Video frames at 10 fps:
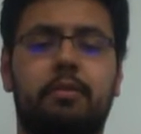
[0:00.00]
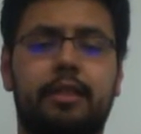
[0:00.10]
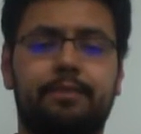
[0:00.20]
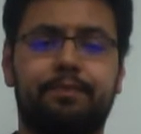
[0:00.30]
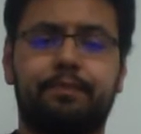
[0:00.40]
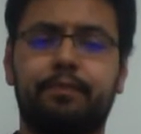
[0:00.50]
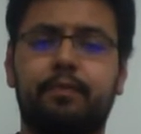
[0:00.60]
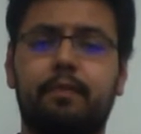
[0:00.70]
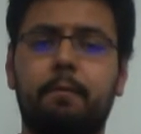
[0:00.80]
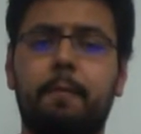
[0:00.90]
But
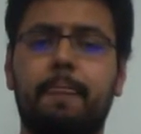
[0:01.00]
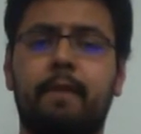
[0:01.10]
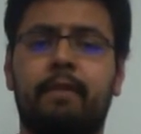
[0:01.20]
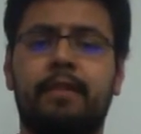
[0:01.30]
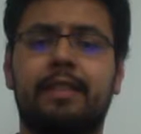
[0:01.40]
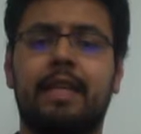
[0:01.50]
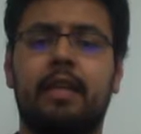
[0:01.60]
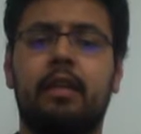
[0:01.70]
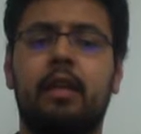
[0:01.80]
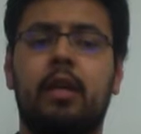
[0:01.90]
for
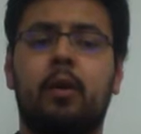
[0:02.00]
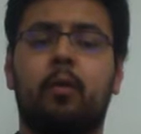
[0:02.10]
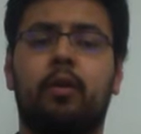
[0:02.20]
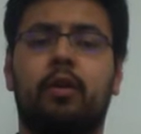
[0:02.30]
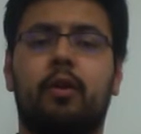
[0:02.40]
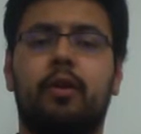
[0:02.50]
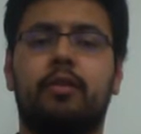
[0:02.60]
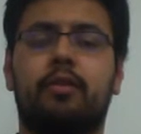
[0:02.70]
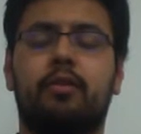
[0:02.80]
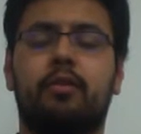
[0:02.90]
today, we're
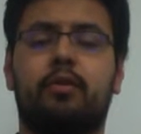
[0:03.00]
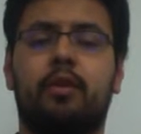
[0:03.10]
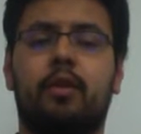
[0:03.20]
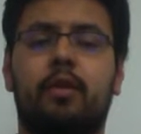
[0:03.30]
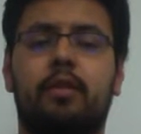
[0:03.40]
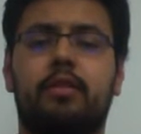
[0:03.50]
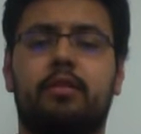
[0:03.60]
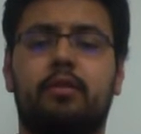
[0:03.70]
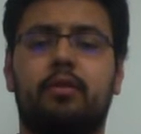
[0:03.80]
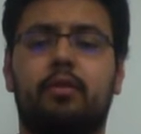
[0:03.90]
going to go
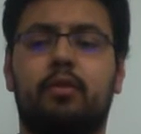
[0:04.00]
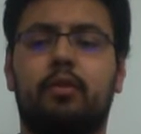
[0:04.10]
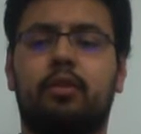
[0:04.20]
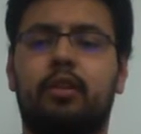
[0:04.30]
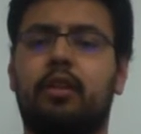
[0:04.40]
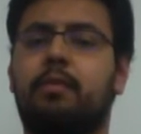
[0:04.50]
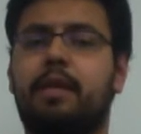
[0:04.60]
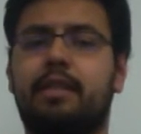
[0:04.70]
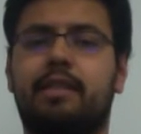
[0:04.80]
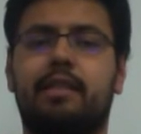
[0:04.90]
into learning the
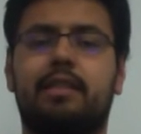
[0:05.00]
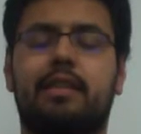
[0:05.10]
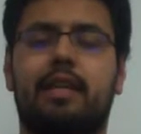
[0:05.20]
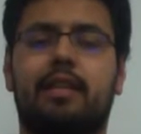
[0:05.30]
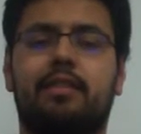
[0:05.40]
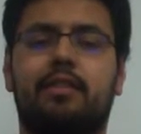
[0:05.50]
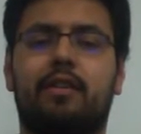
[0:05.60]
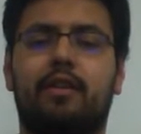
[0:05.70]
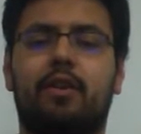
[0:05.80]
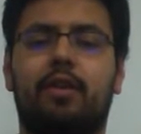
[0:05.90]
basics and
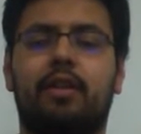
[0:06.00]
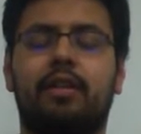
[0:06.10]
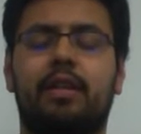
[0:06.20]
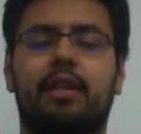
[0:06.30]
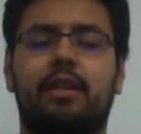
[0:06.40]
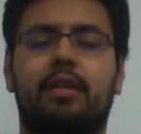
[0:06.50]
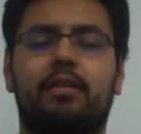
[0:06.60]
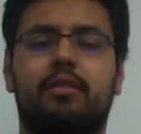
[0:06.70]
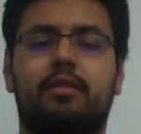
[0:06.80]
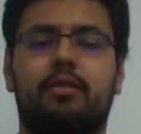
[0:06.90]
start going
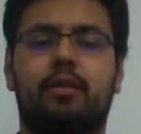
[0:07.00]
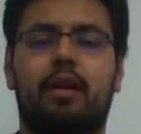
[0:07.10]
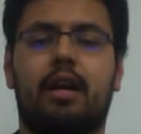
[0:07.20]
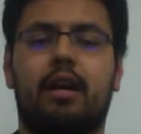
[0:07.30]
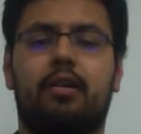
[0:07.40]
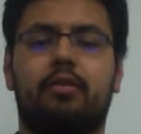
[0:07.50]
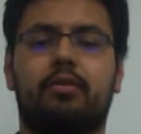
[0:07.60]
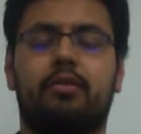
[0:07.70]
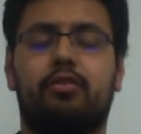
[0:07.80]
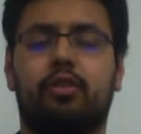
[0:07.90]
into how
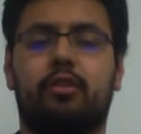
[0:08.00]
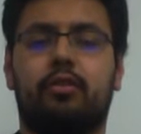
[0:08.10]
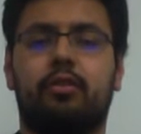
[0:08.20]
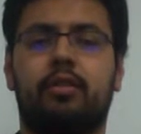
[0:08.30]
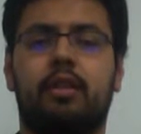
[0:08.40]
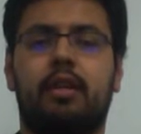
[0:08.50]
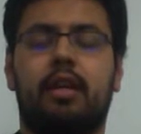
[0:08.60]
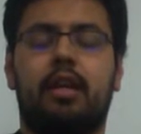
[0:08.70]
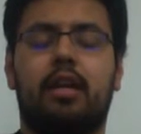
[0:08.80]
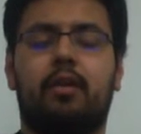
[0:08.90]
to juggle.
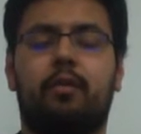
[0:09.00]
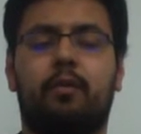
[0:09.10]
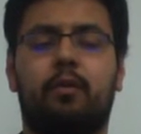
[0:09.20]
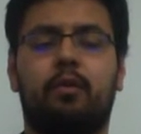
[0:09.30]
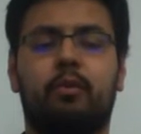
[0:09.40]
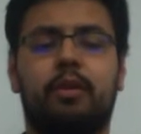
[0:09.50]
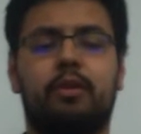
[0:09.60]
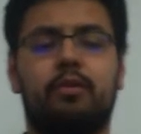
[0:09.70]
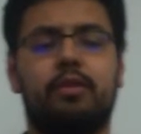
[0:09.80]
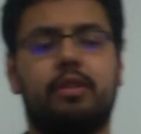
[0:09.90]
And we will be
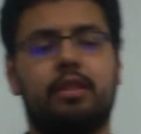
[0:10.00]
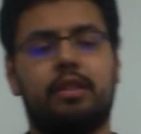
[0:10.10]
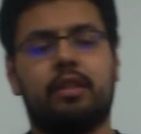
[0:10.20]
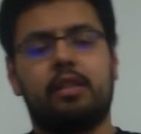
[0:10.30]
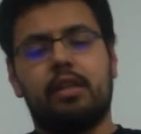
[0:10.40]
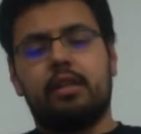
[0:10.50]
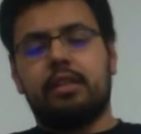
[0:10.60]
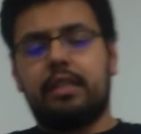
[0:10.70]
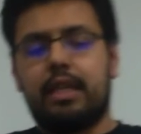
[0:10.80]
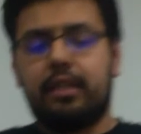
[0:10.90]
using
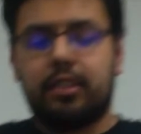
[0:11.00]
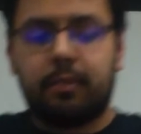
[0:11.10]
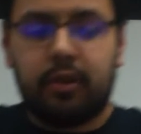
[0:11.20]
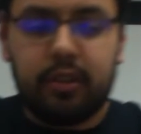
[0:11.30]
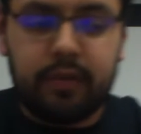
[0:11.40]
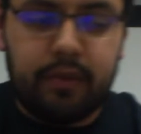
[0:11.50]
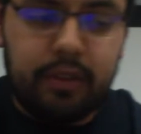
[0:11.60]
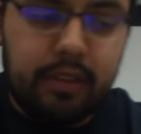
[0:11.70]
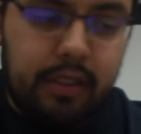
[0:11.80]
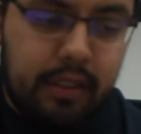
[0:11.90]
tennis balls for
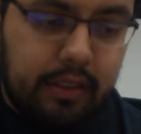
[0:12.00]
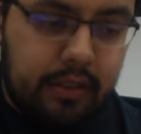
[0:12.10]
today.